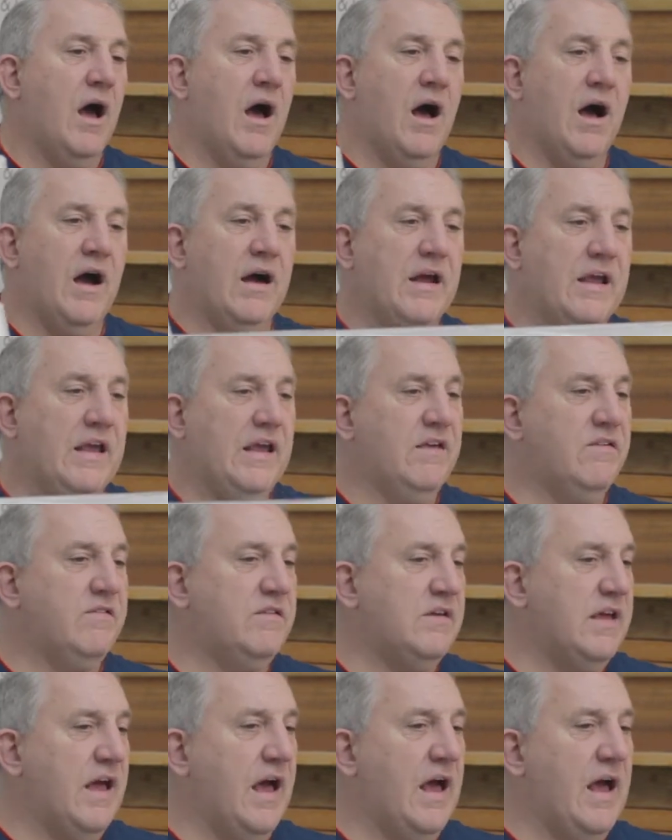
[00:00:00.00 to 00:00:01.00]
Uh,
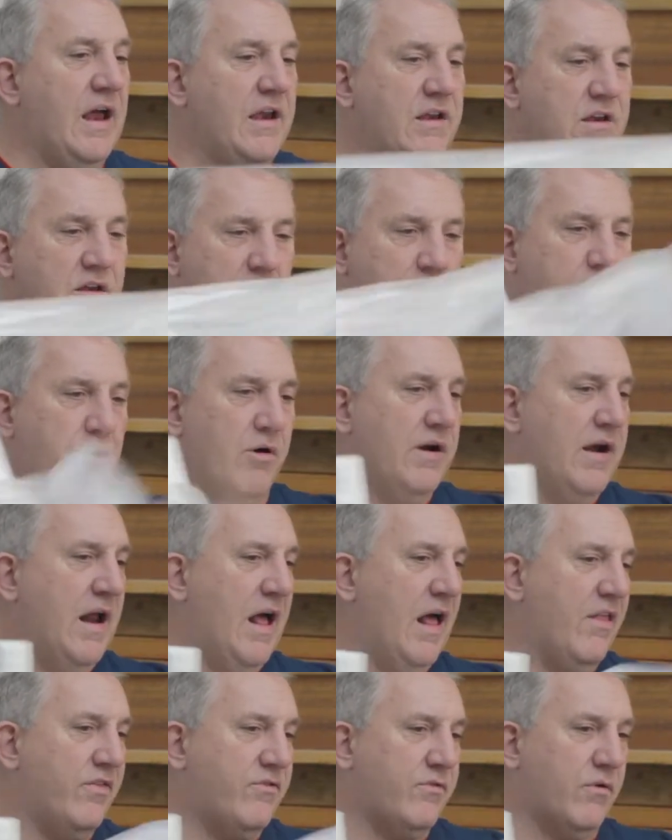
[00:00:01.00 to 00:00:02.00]
easy on. You can put it
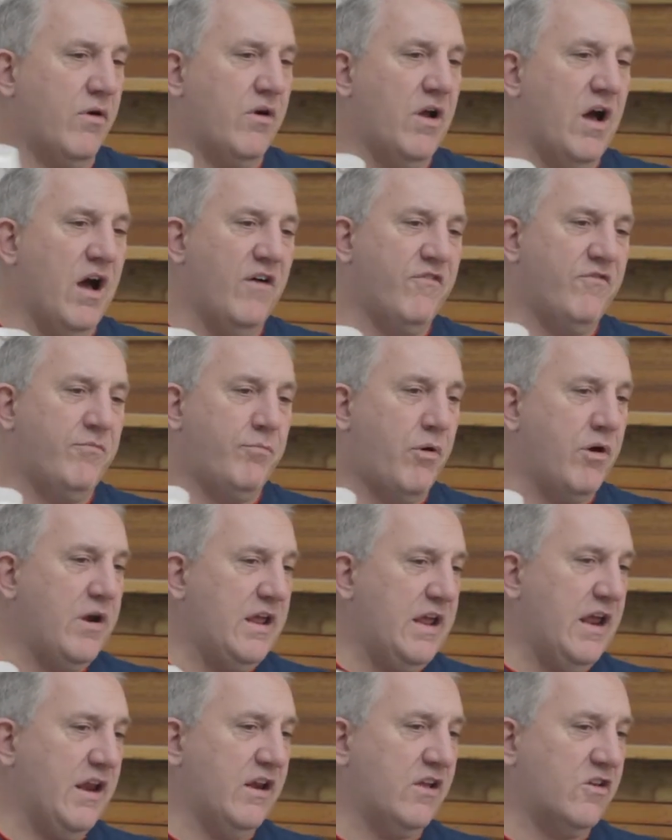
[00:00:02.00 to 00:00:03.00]
on, throw it off.
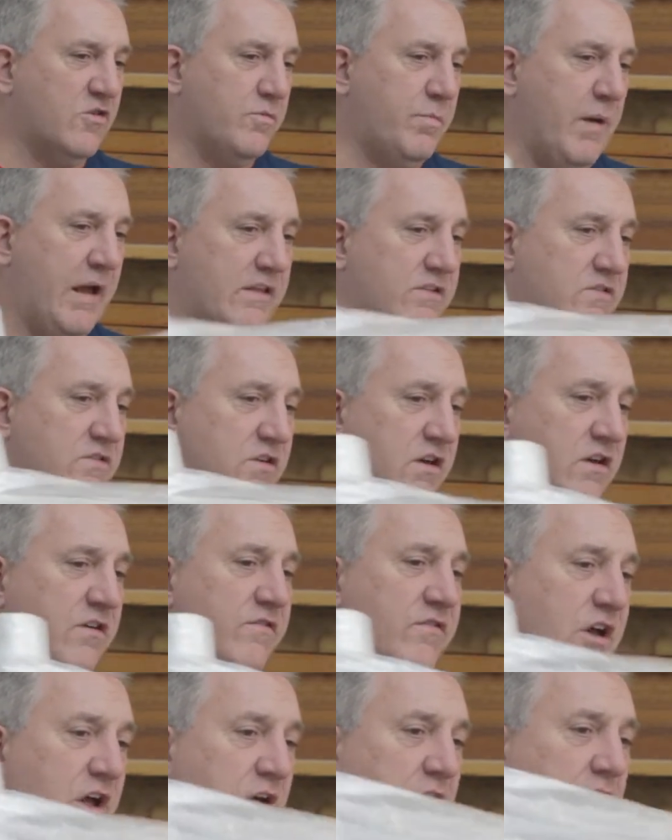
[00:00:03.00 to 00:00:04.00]
Pretty
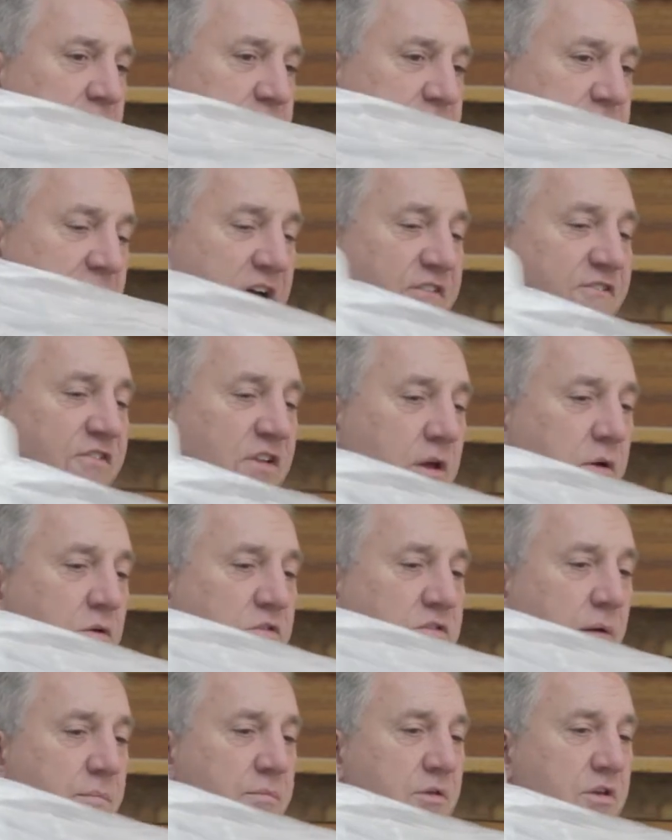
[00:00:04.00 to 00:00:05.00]
inexpensive. Definitely
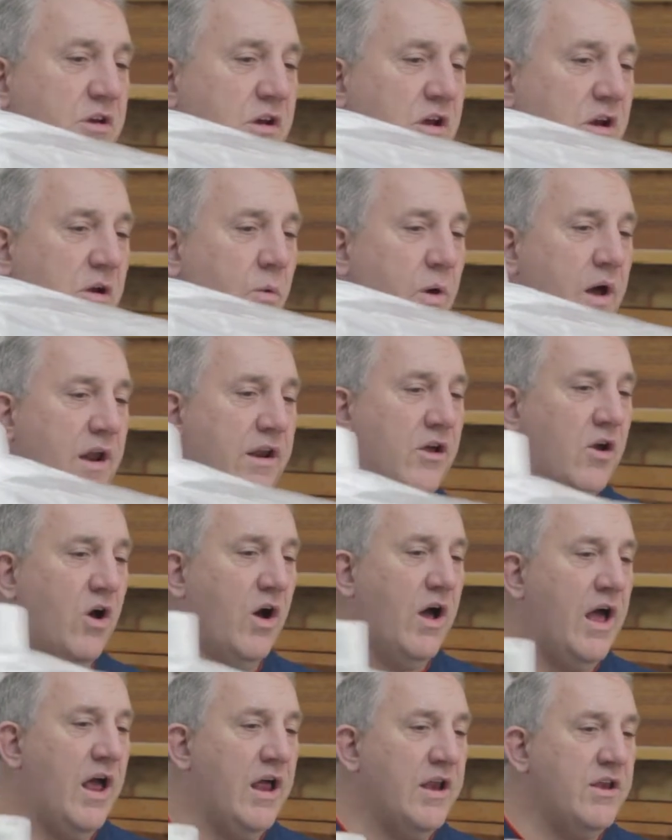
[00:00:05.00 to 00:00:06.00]
something you're going to want to go
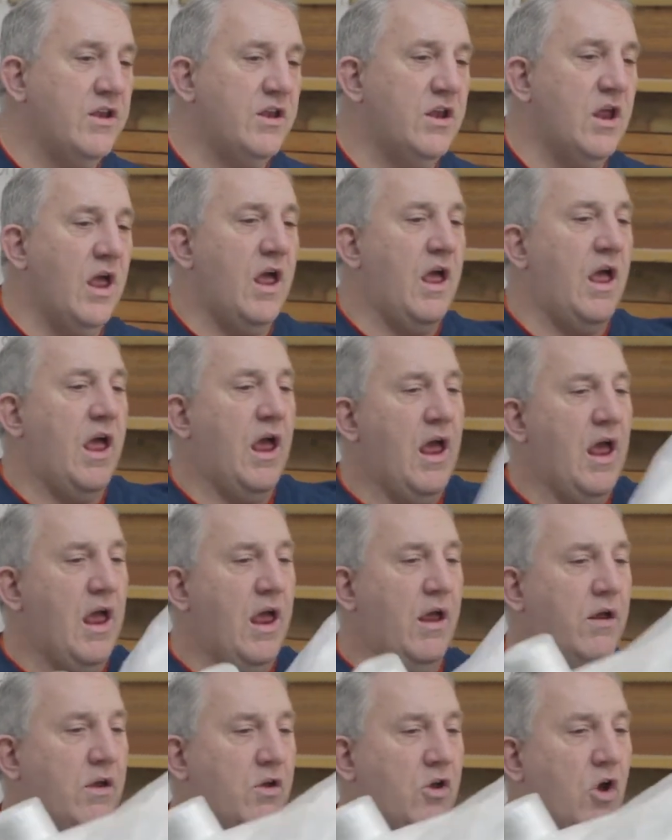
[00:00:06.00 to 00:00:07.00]
ahead and
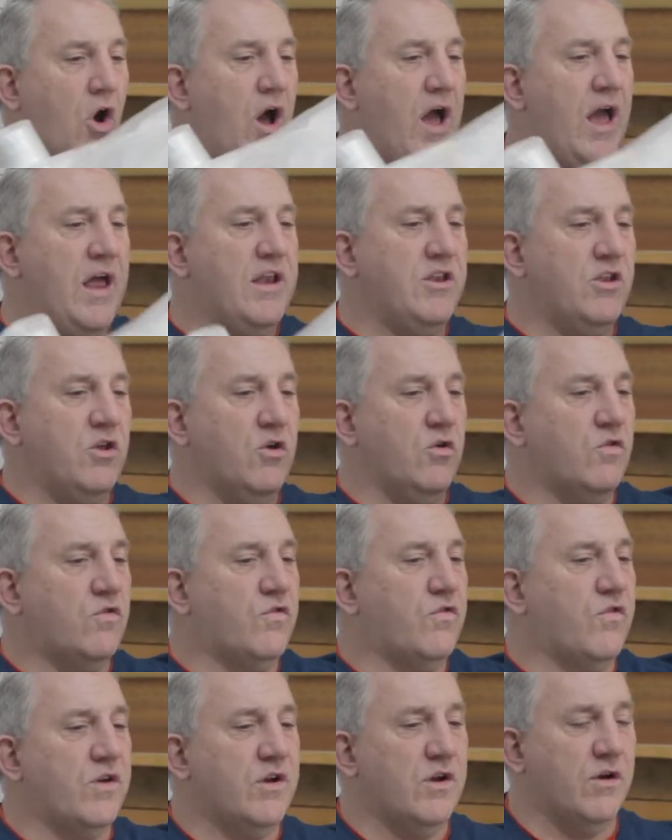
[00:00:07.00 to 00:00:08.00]
go ahead and use
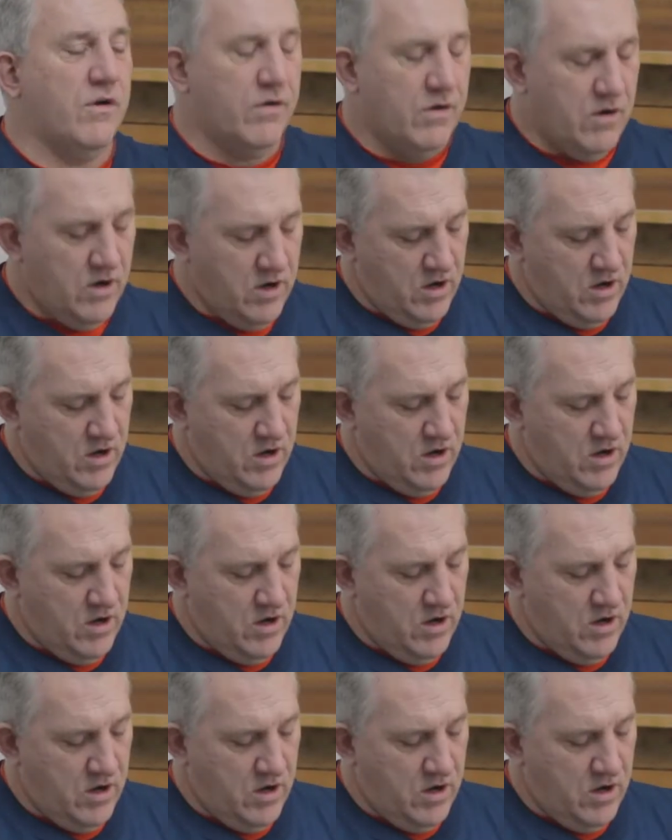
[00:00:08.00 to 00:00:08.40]
for your